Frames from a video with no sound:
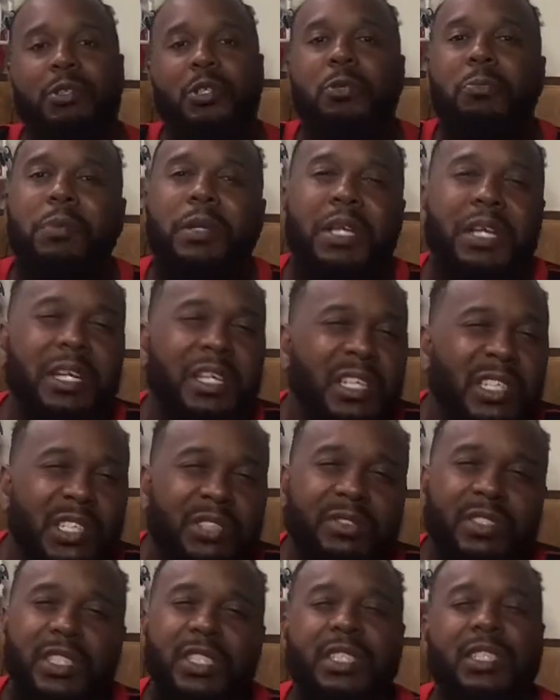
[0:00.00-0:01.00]
Too many
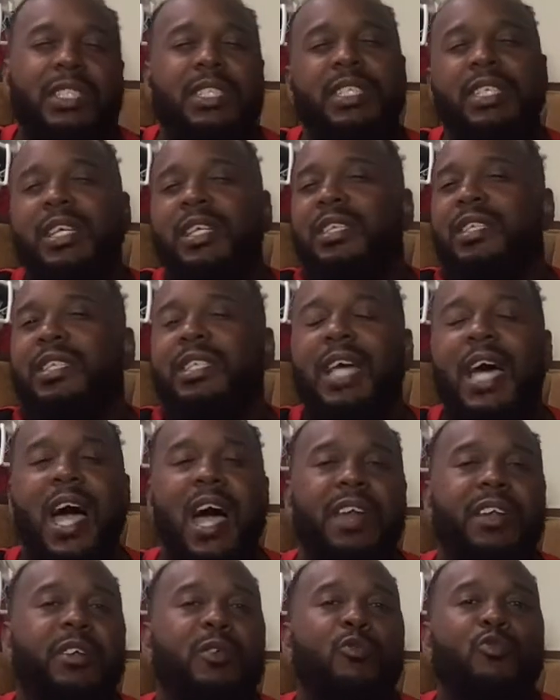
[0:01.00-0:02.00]
injuries. Said he's
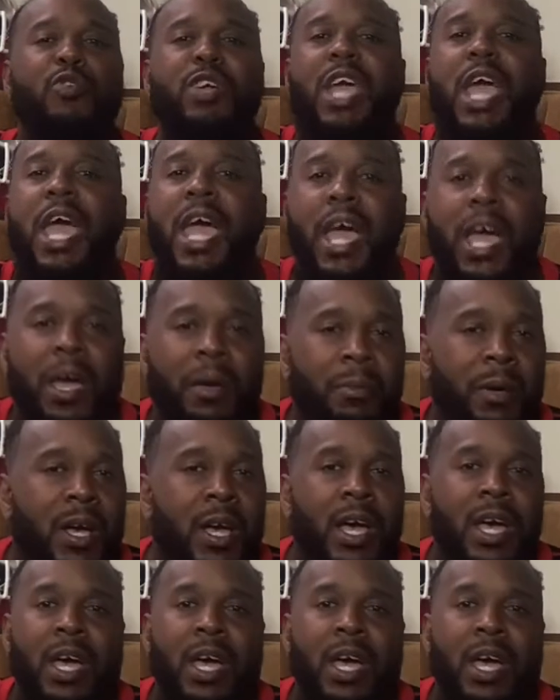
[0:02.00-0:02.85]
tired of the rehab.